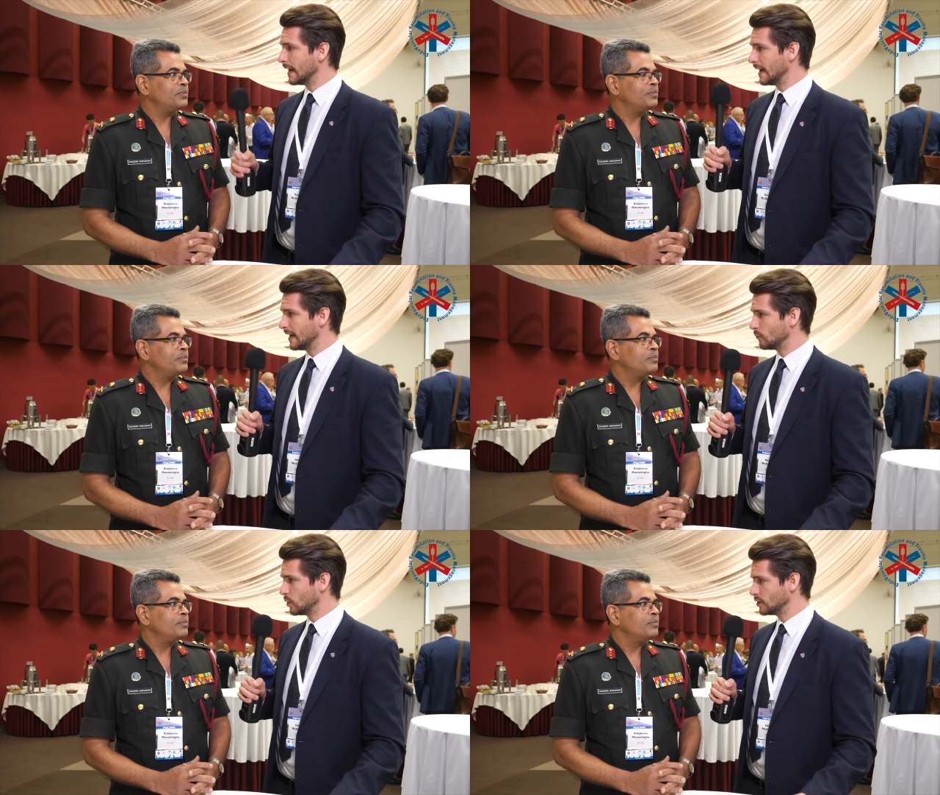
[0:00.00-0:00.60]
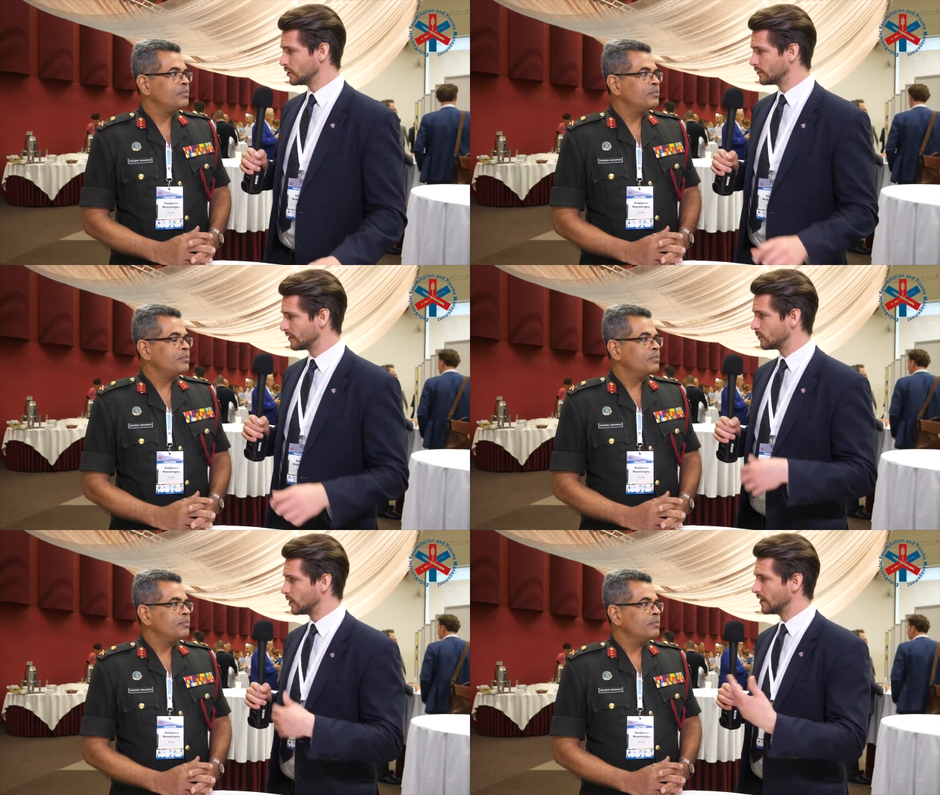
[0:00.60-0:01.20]
Speaker 1: And what do you
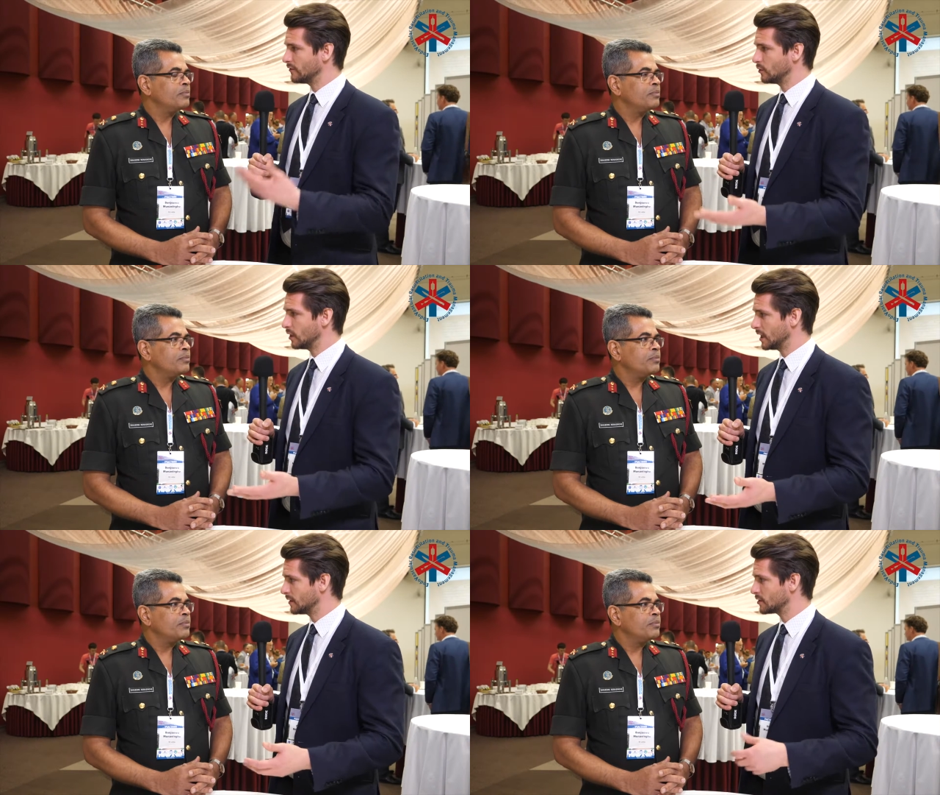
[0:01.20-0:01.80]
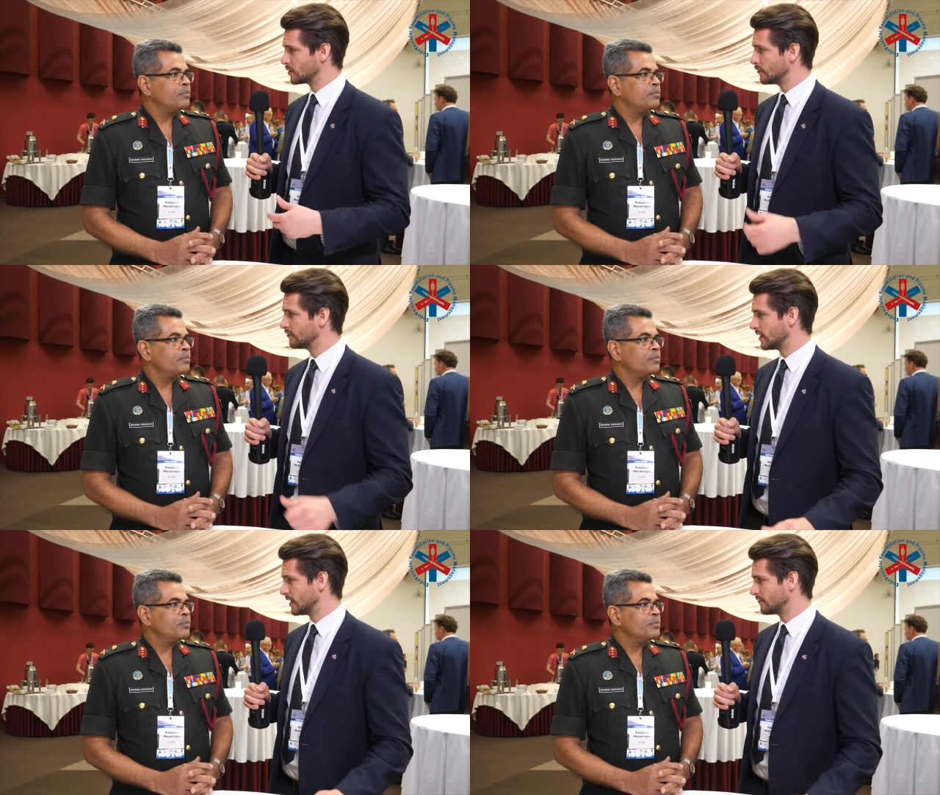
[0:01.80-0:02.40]
think? What have you learned so
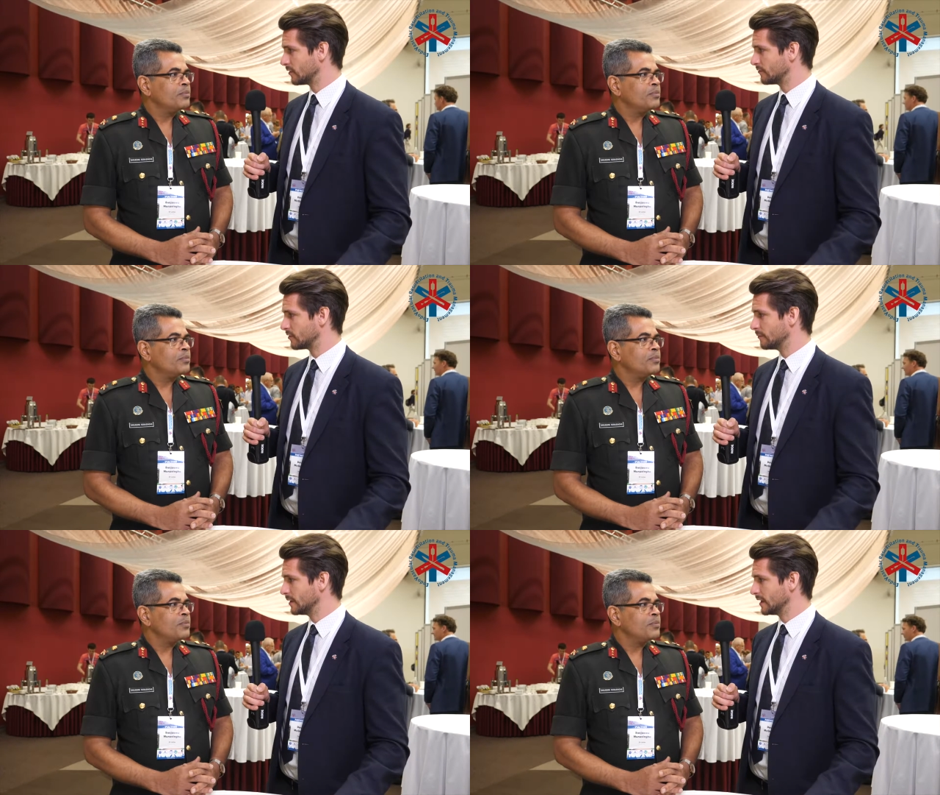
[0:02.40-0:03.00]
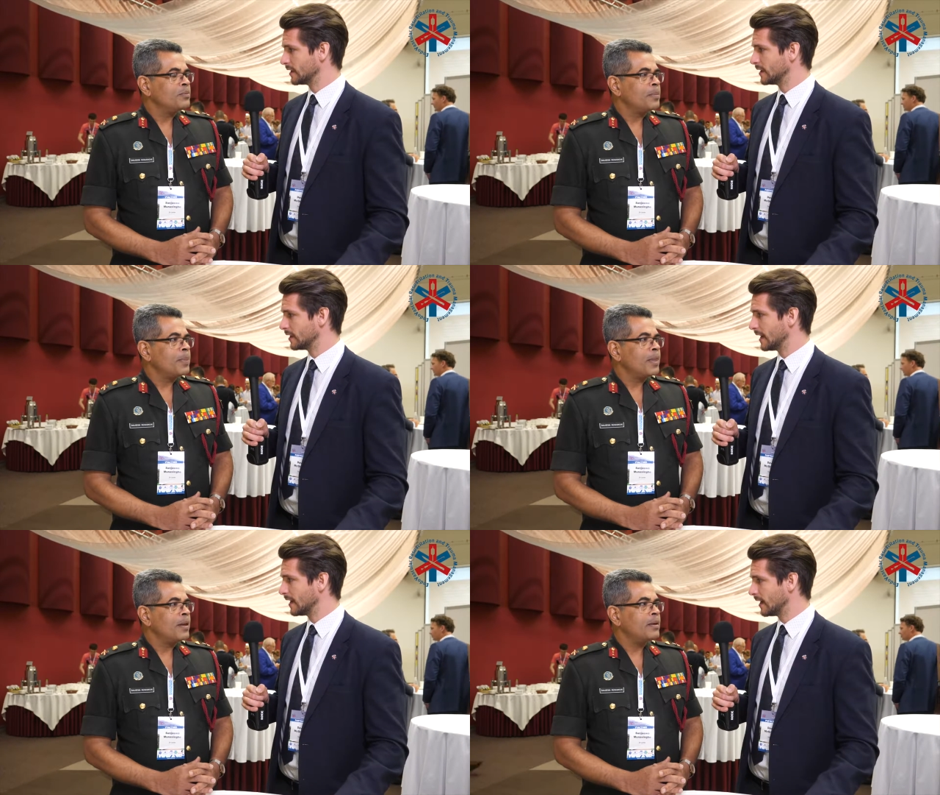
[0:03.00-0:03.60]
far from, from being
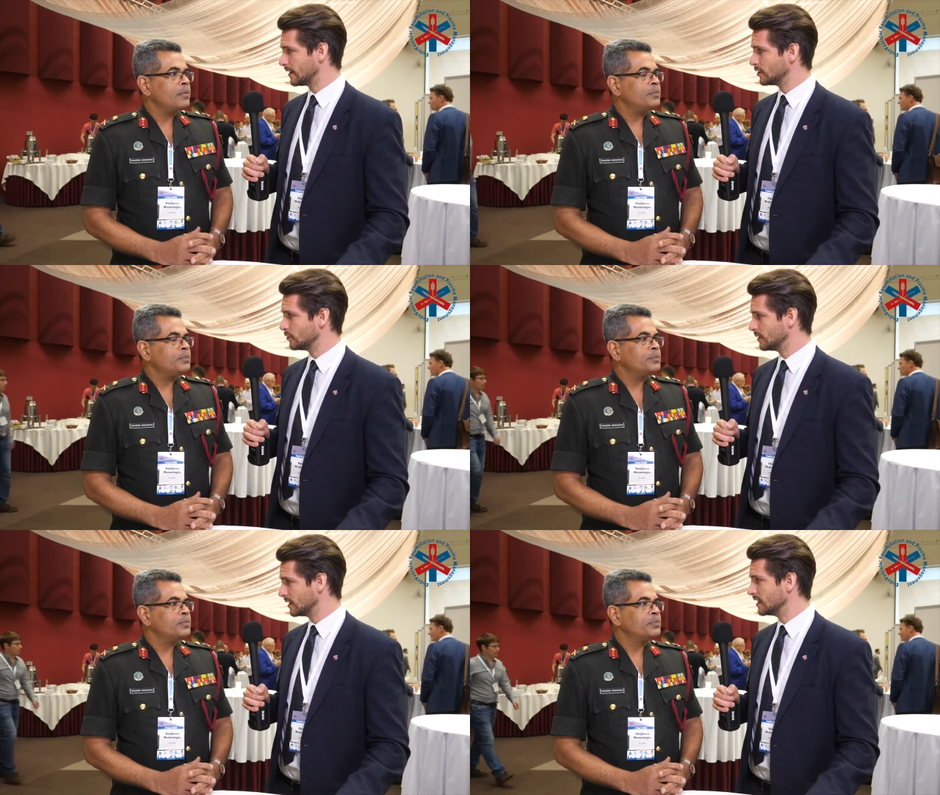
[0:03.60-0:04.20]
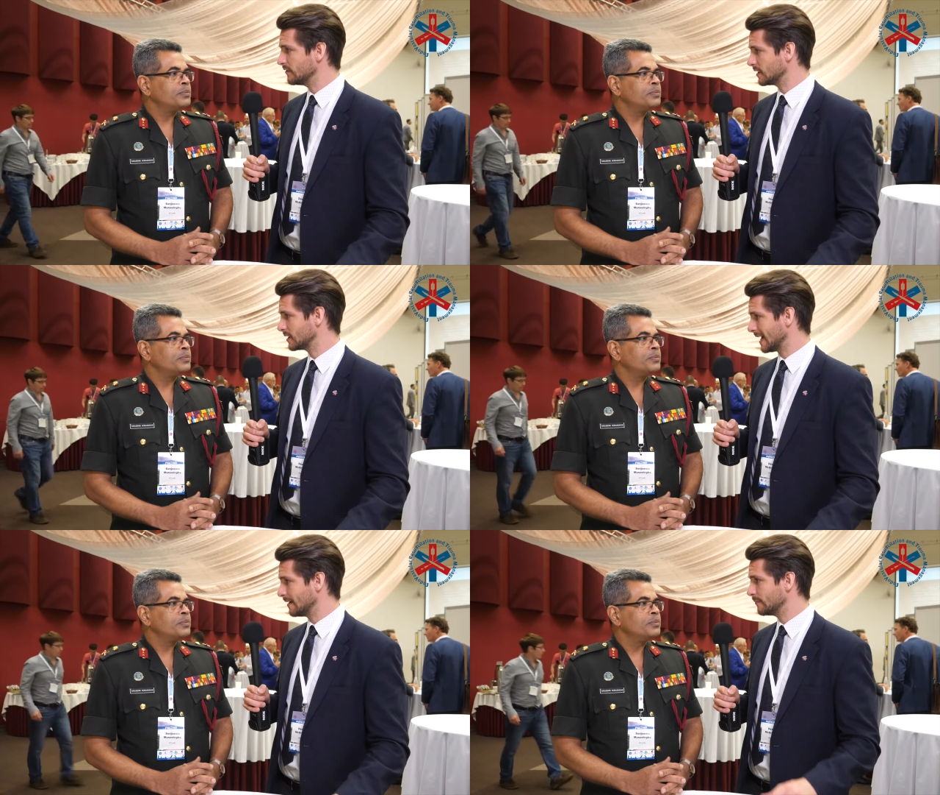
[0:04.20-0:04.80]
here? How, how do you believe it
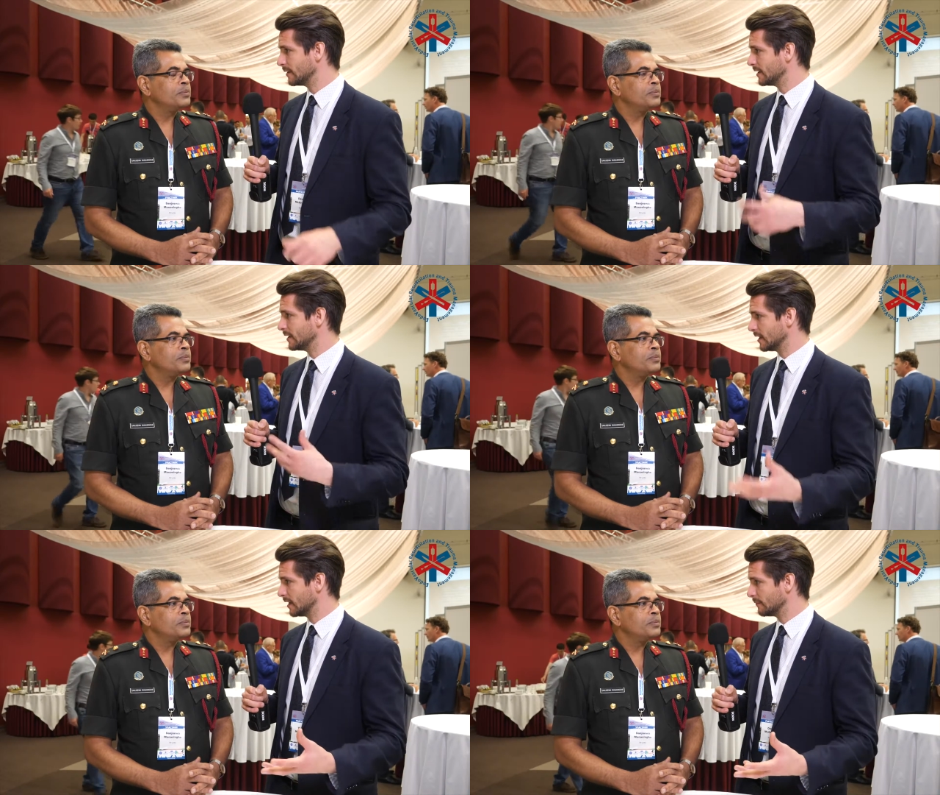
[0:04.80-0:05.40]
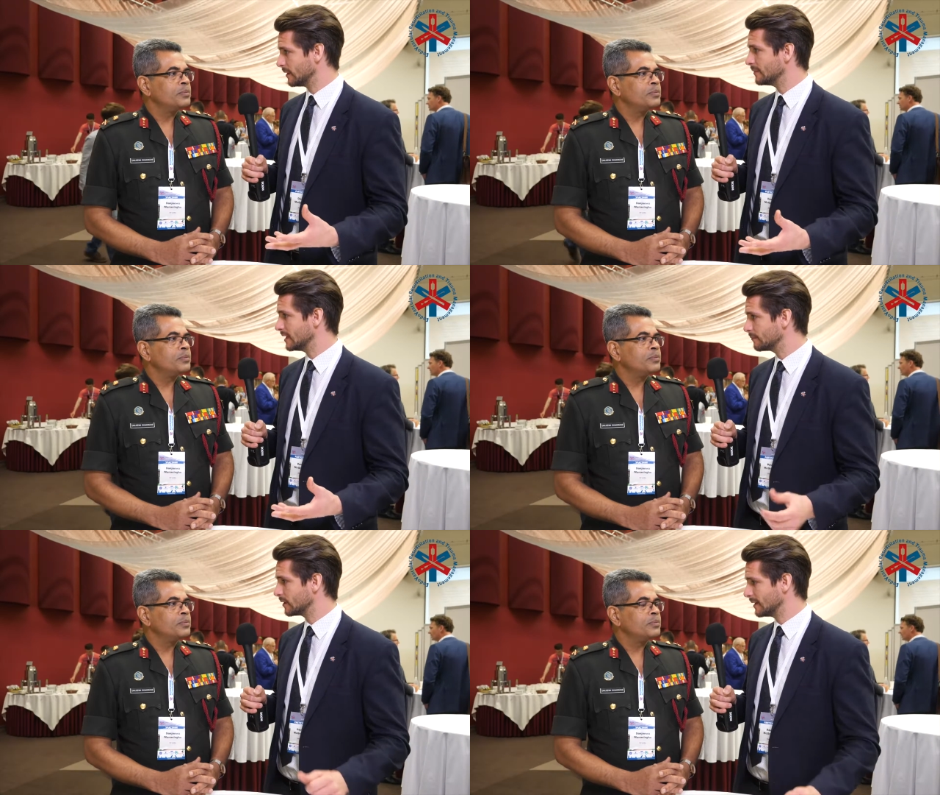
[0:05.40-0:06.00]
can be uh, maybe
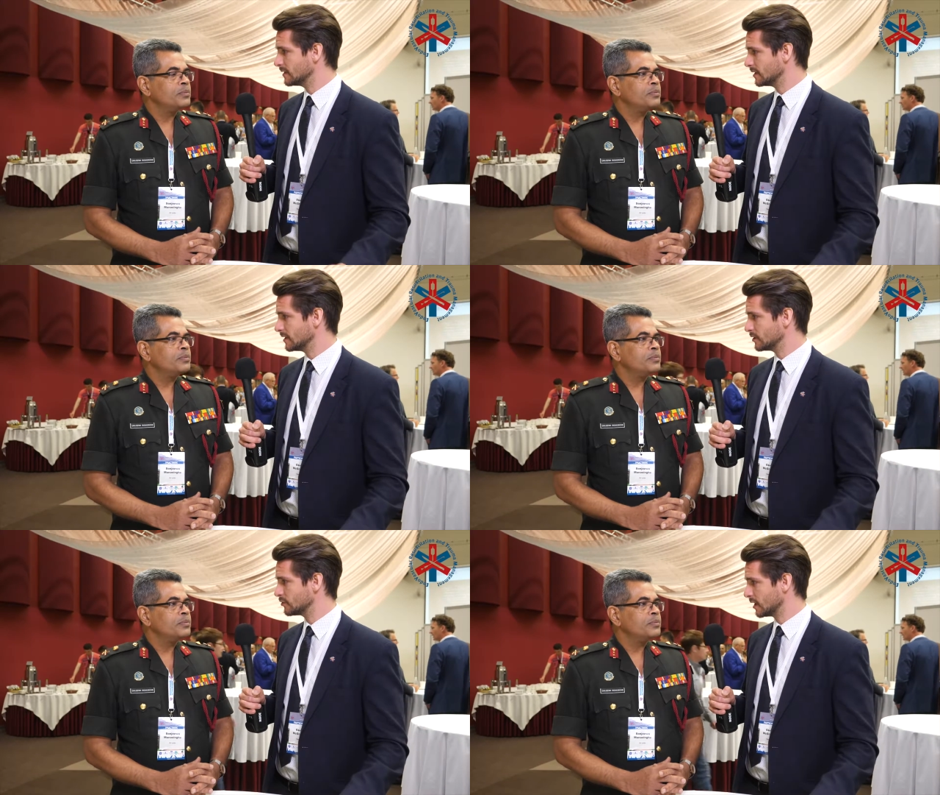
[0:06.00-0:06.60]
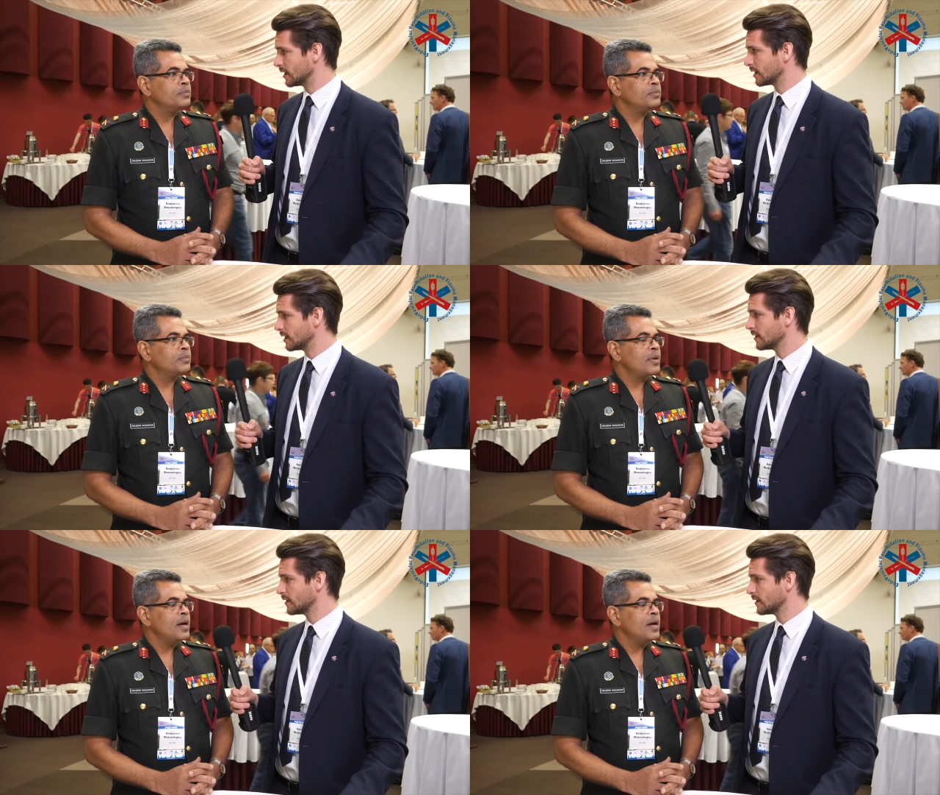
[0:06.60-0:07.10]
implemented in Sri Lanka?